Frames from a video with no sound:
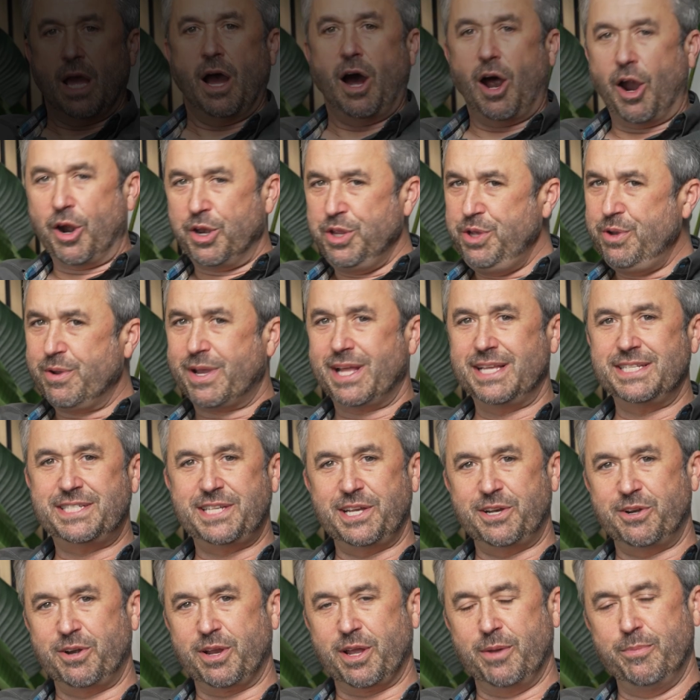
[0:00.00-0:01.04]
Are you
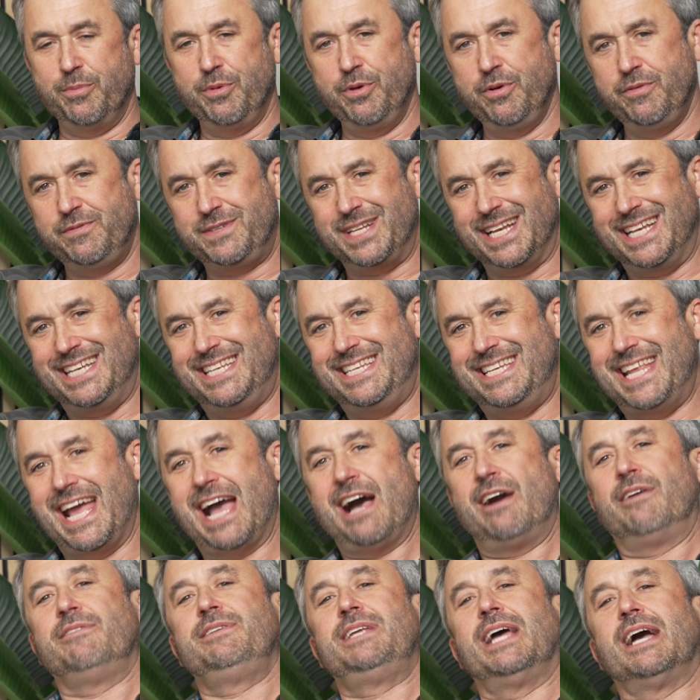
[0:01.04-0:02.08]
considering a move to
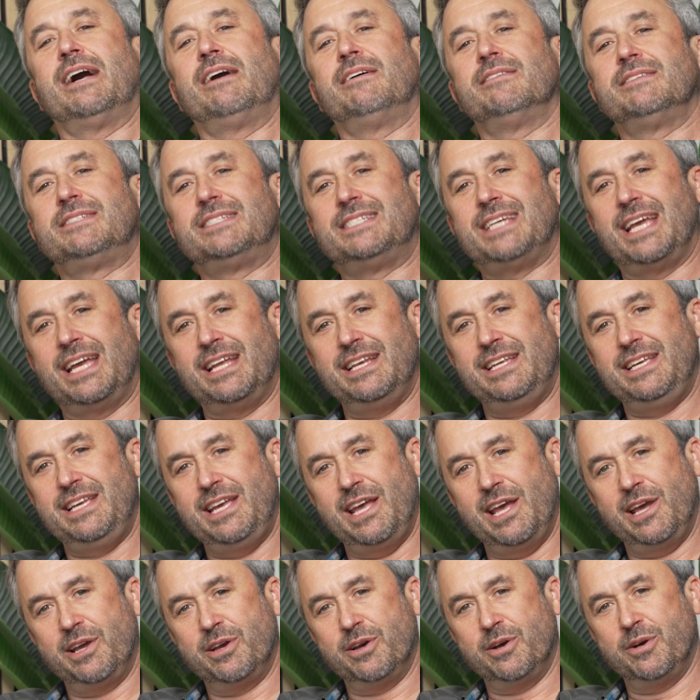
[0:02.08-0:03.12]
downtown San
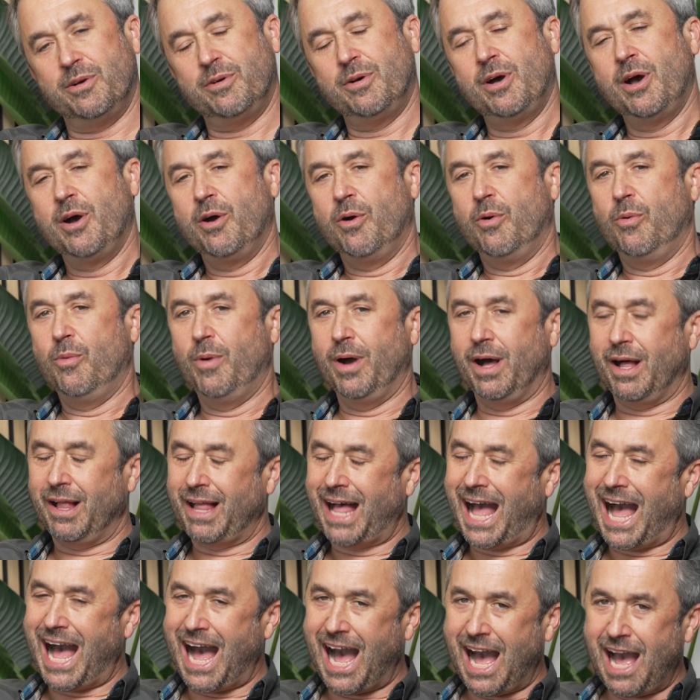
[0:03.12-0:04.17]
Diego?
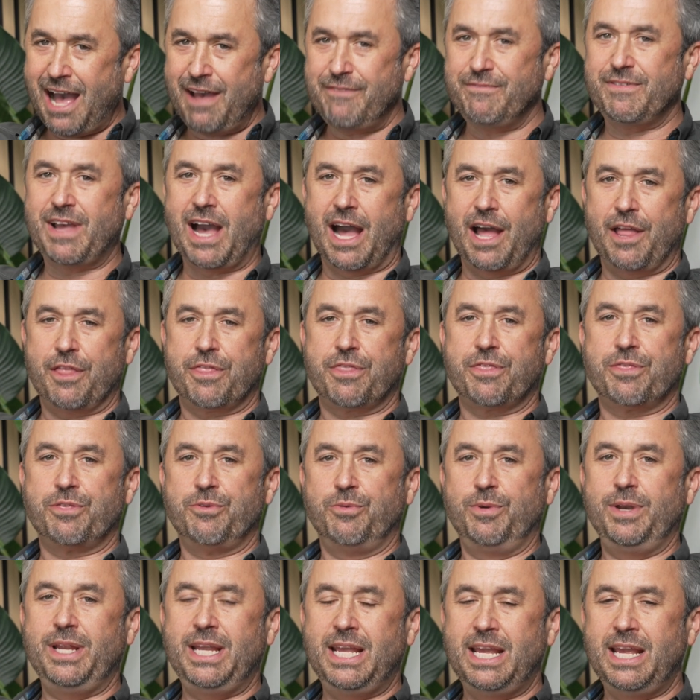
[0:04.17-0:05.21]
Well, I've got
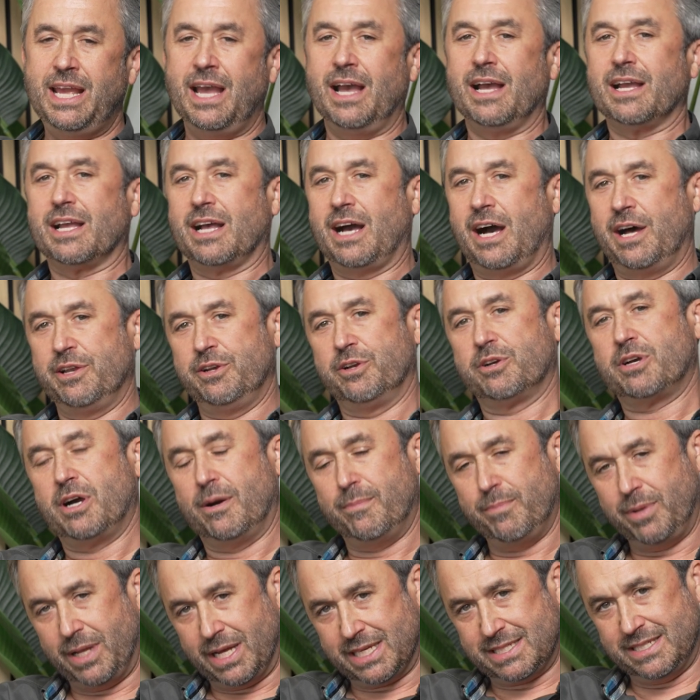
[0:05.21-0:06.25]
3 condo
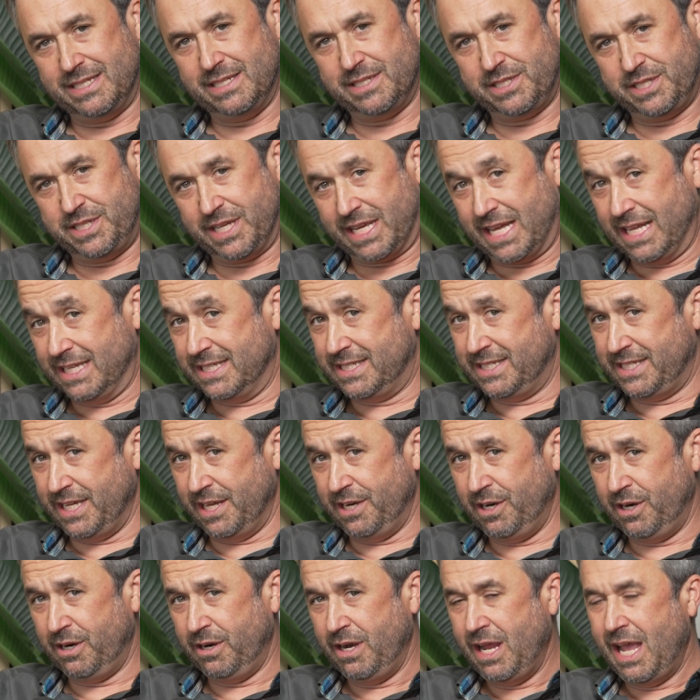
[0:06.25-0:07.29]
complexes to
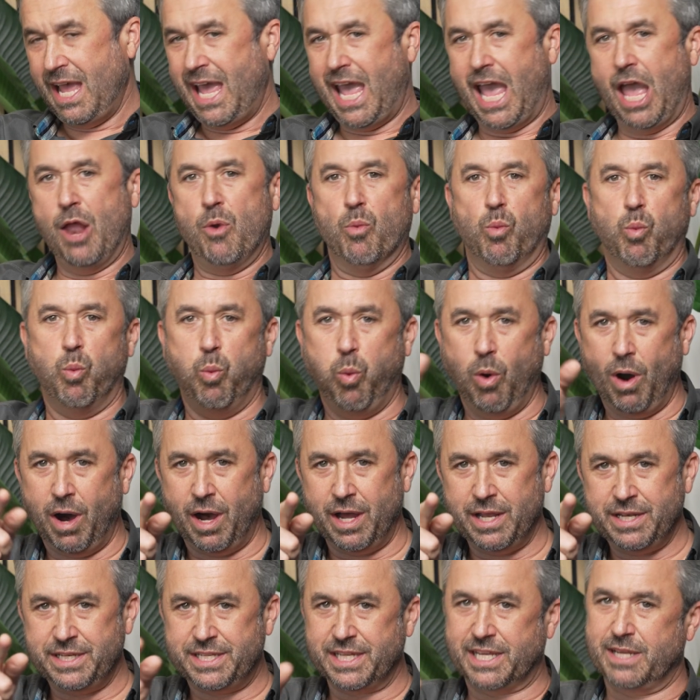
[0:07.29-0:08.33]
consider and
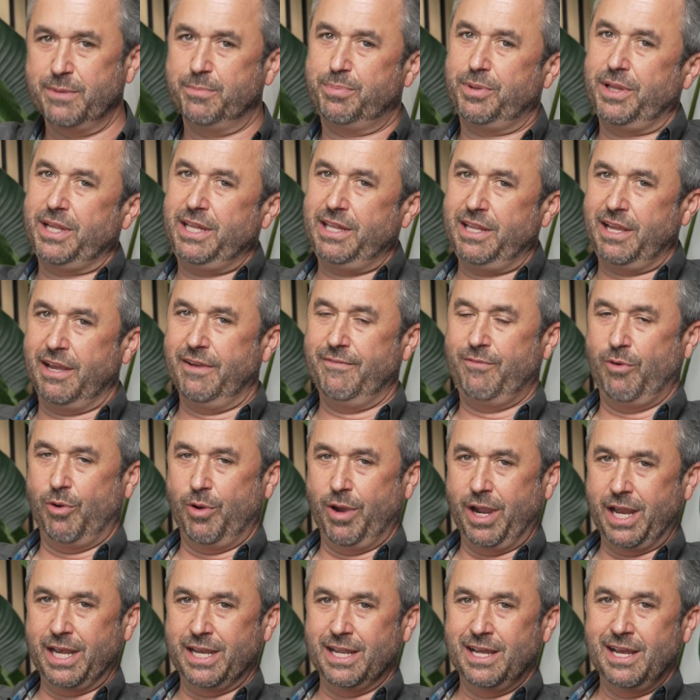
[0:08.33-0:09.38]
1 to completely
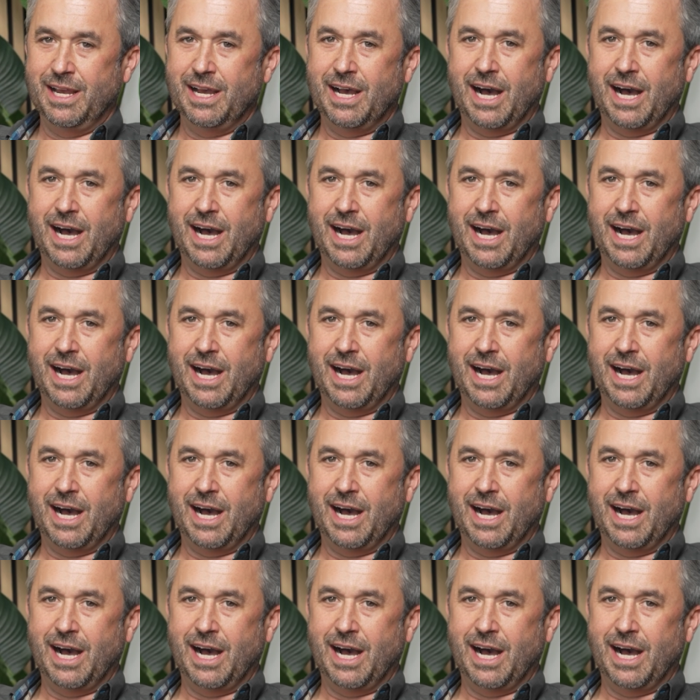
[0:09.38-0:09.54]
avoid.